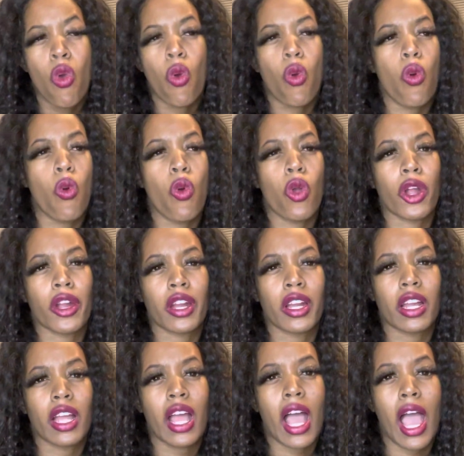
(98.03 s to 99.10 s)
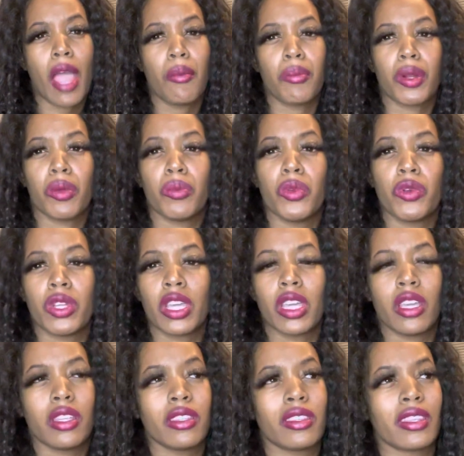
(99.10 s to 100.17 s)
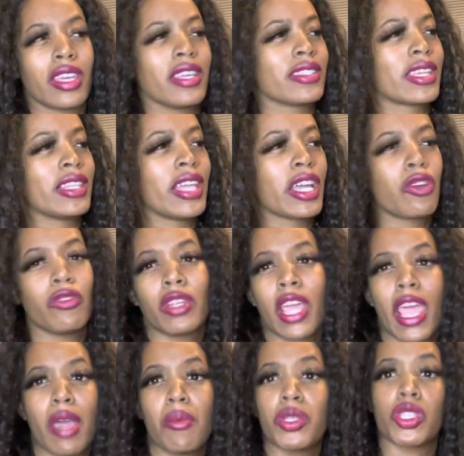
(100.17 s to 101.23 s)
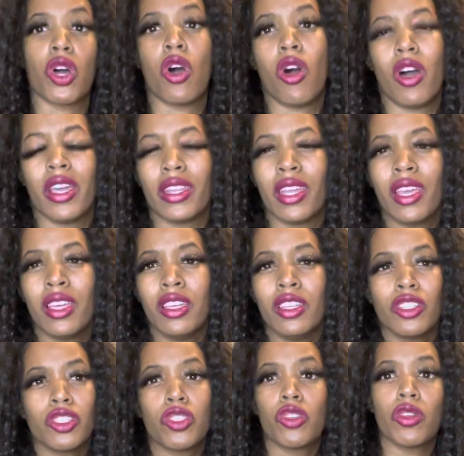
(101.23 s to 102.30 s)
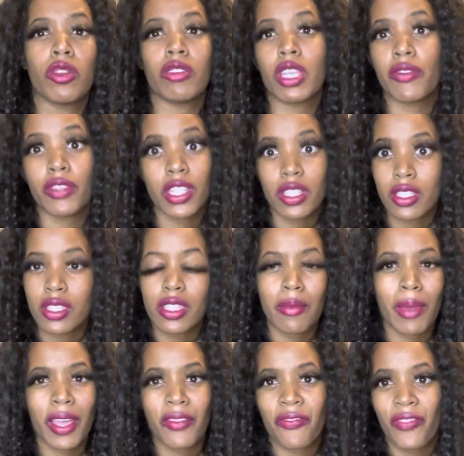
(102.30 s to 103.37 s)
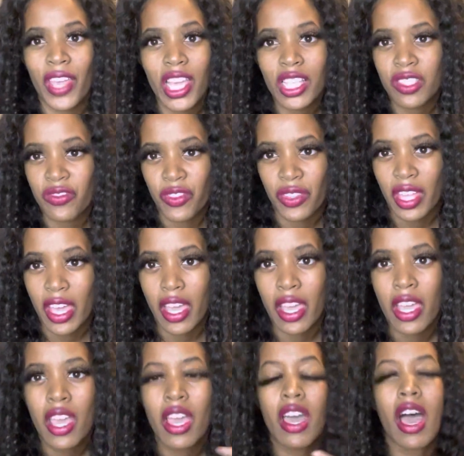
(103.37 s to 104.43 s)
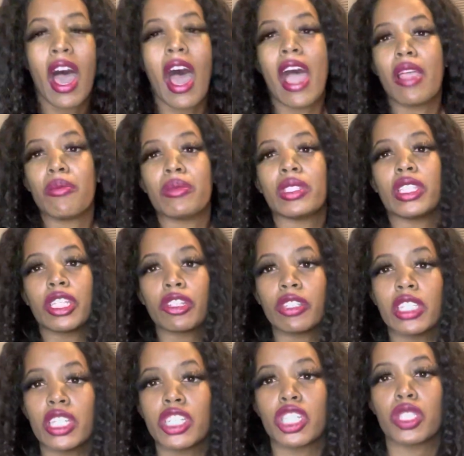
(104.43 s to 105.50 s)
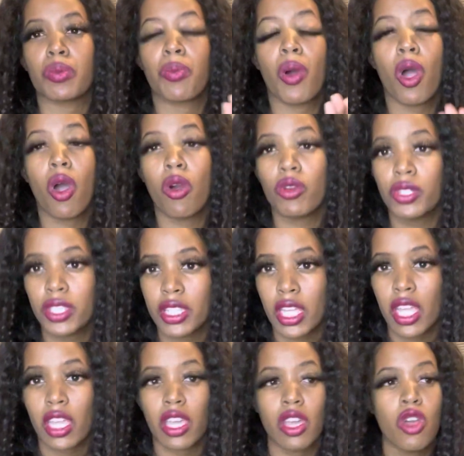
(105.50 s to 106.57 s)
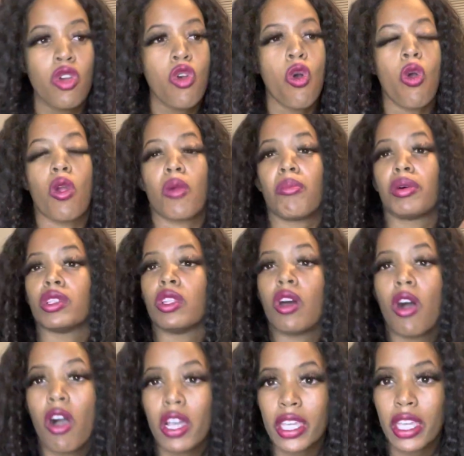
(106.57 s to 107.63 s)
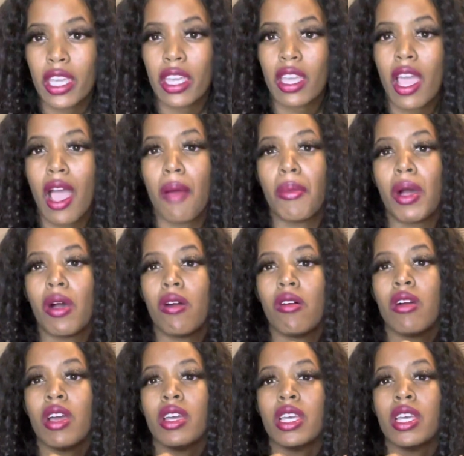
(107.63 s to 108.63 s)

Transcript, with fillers: or I'm promoting things I like on Amazon, you don't even need to see my face for that. I'm literally just posting or blogging about